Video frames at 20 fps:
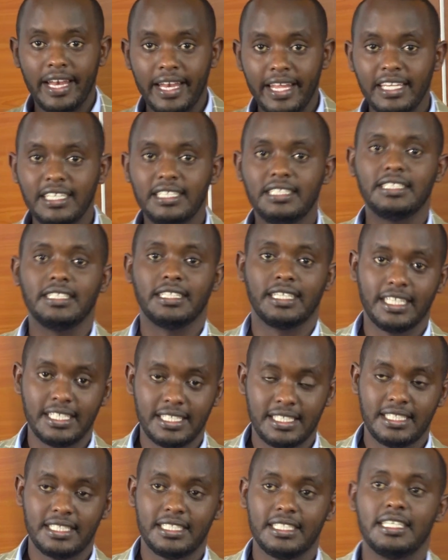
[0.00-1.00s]
linked
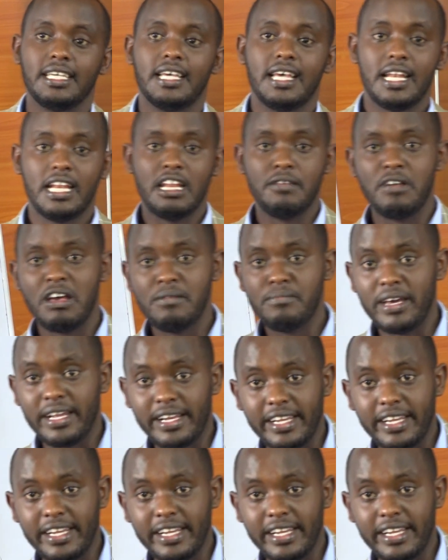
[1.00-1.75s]
list. Remember,